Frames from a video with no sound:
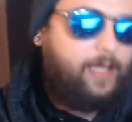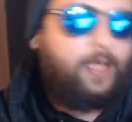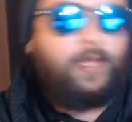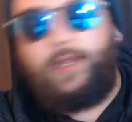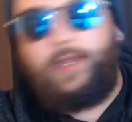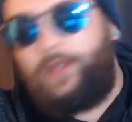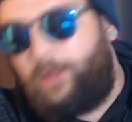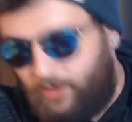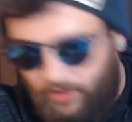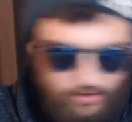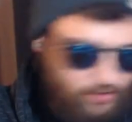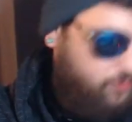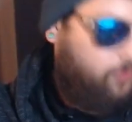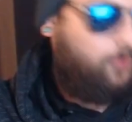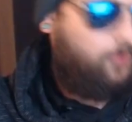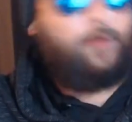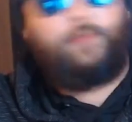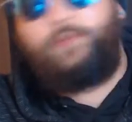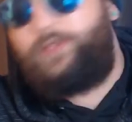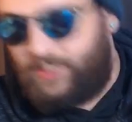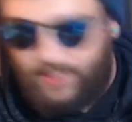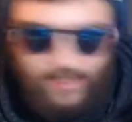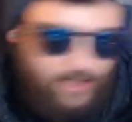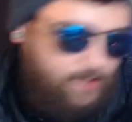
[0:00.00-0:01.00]
in the
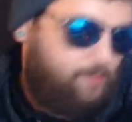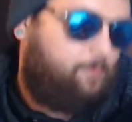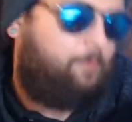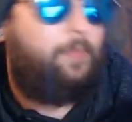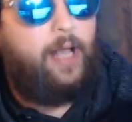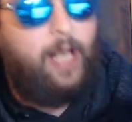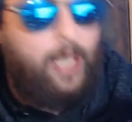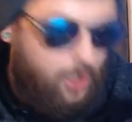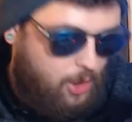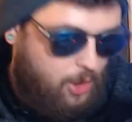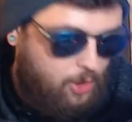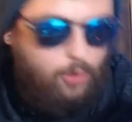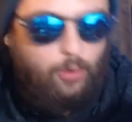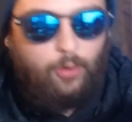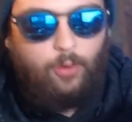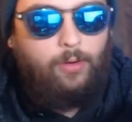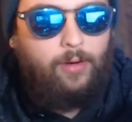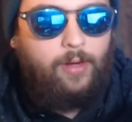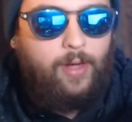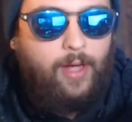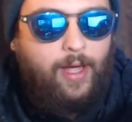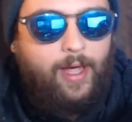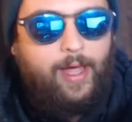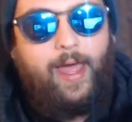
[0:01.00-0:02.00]
description down below.
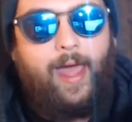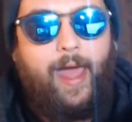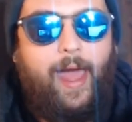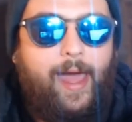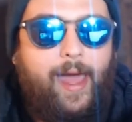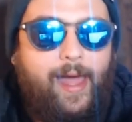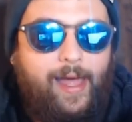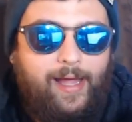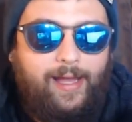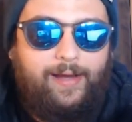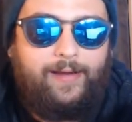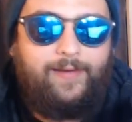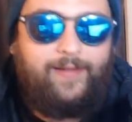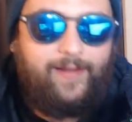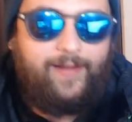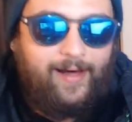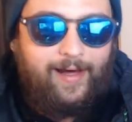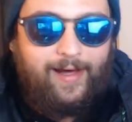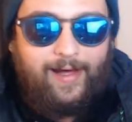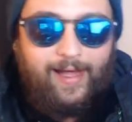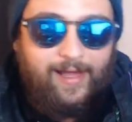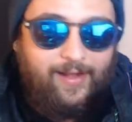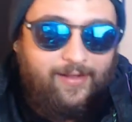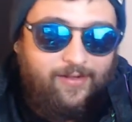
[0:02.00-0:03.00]
And
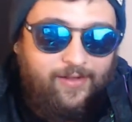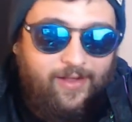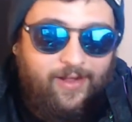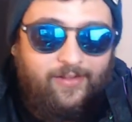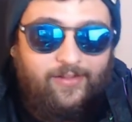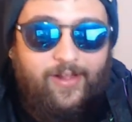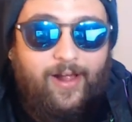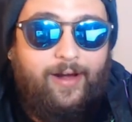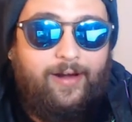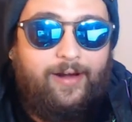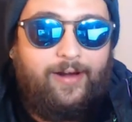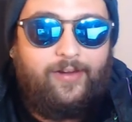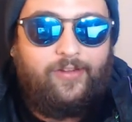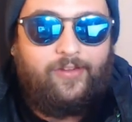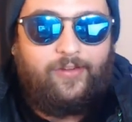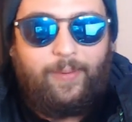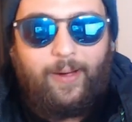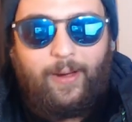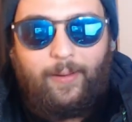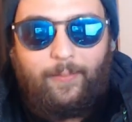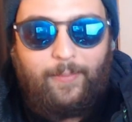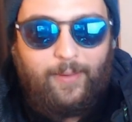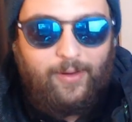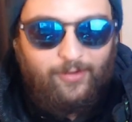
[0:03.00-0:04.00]
it's there. It's
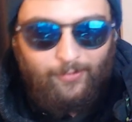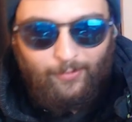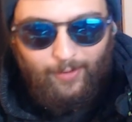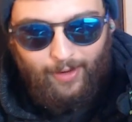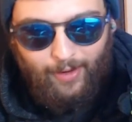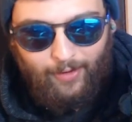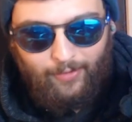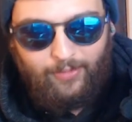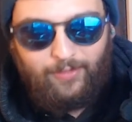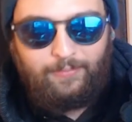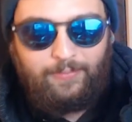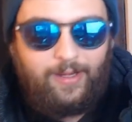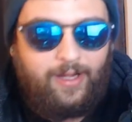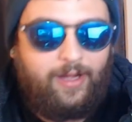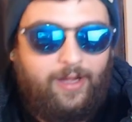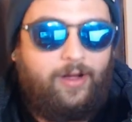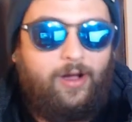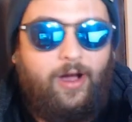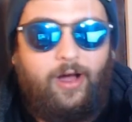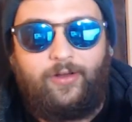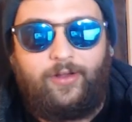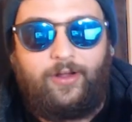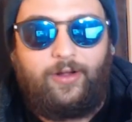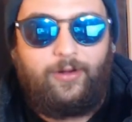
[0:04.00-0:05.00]
about mental health and being a
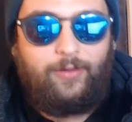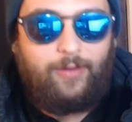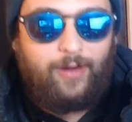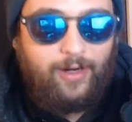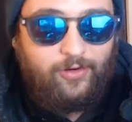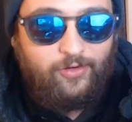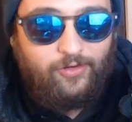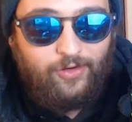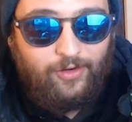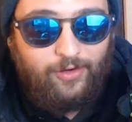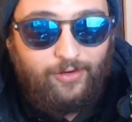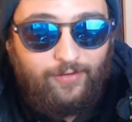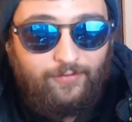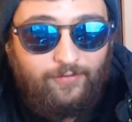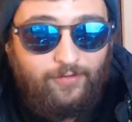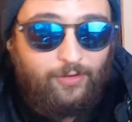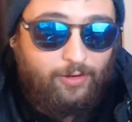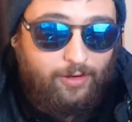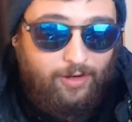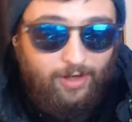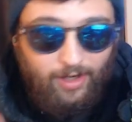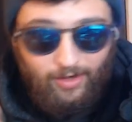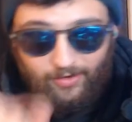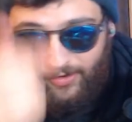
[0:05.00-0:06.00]
content creator. So if
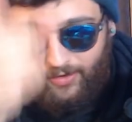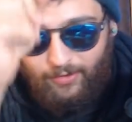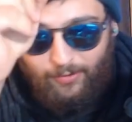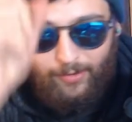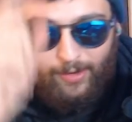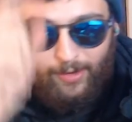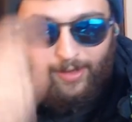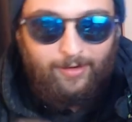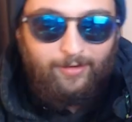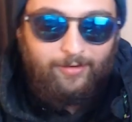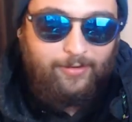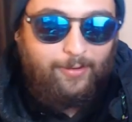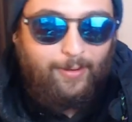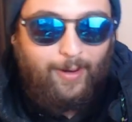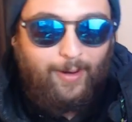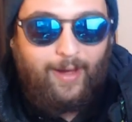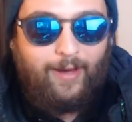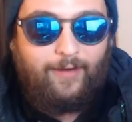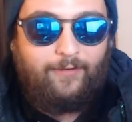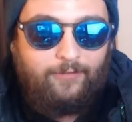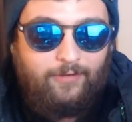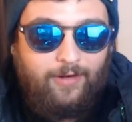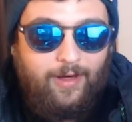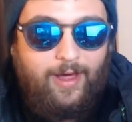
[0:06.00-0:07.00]
you're a content creator and you
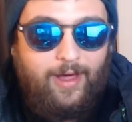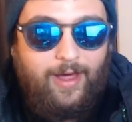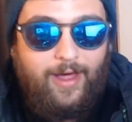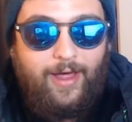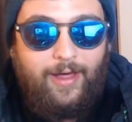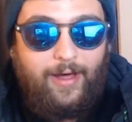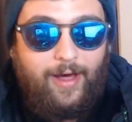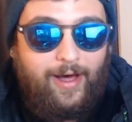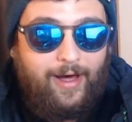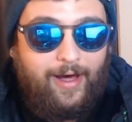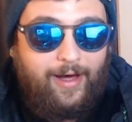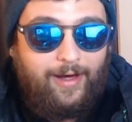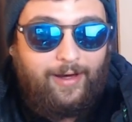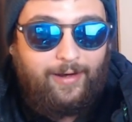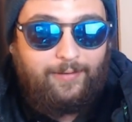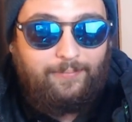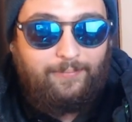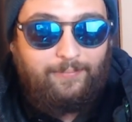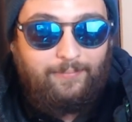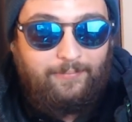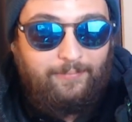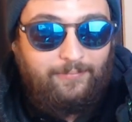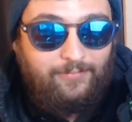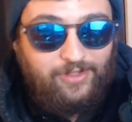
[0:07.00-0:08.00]
have
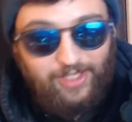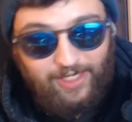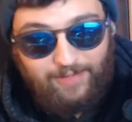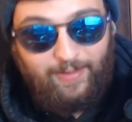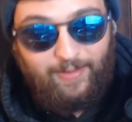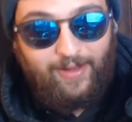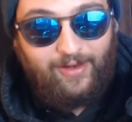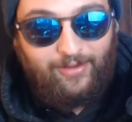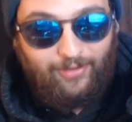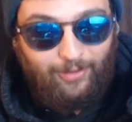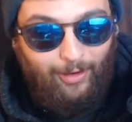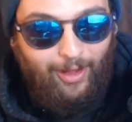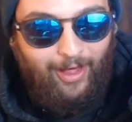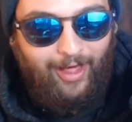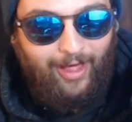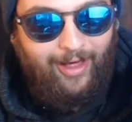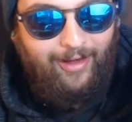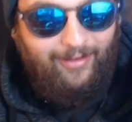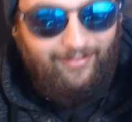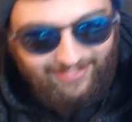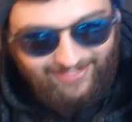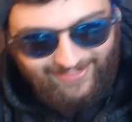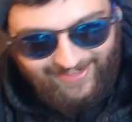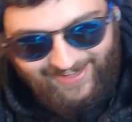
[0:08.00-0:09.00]
shitty mental
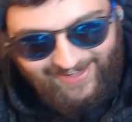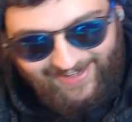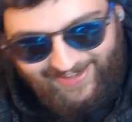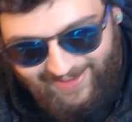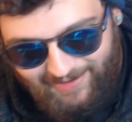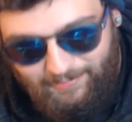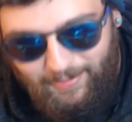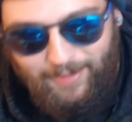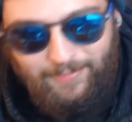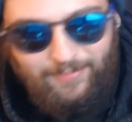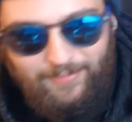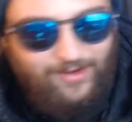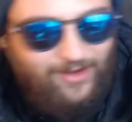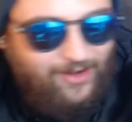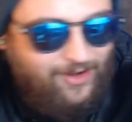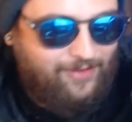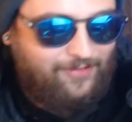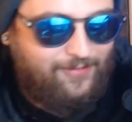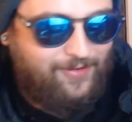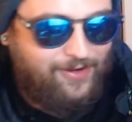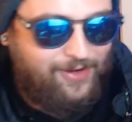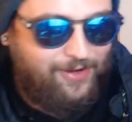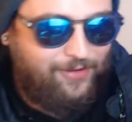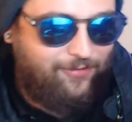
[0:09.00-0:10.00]
health, then it might be a
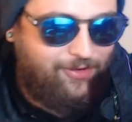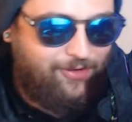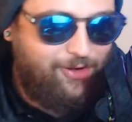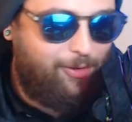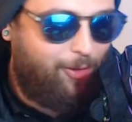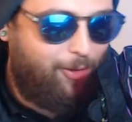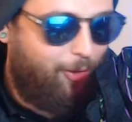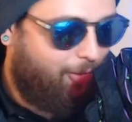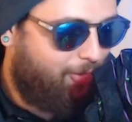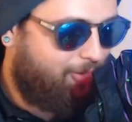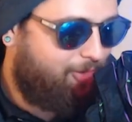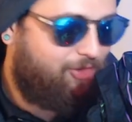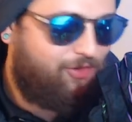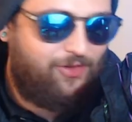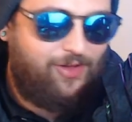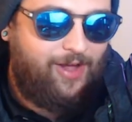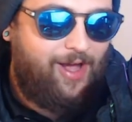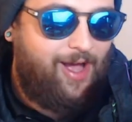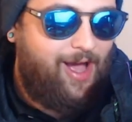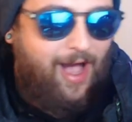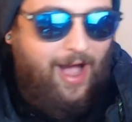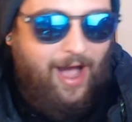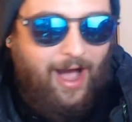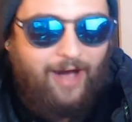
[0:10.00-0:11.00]
good video for you. Or just
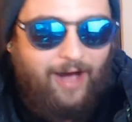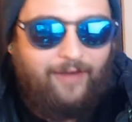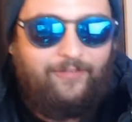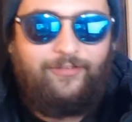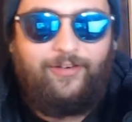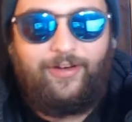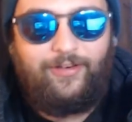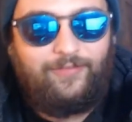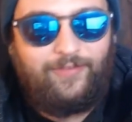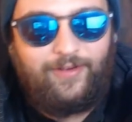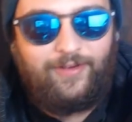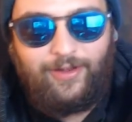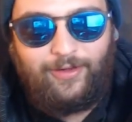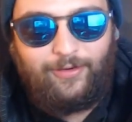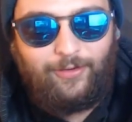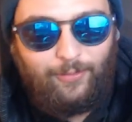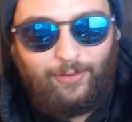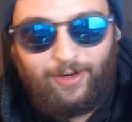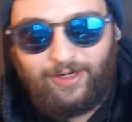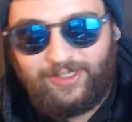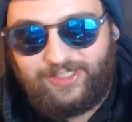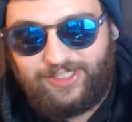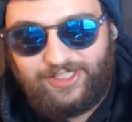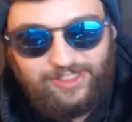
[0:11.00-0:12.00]
a fun video to
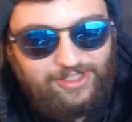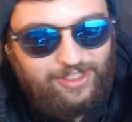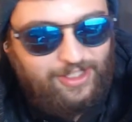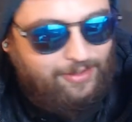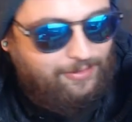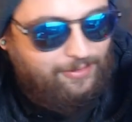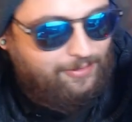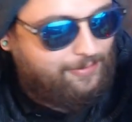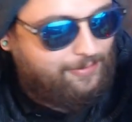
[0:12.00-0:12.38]
watch in general.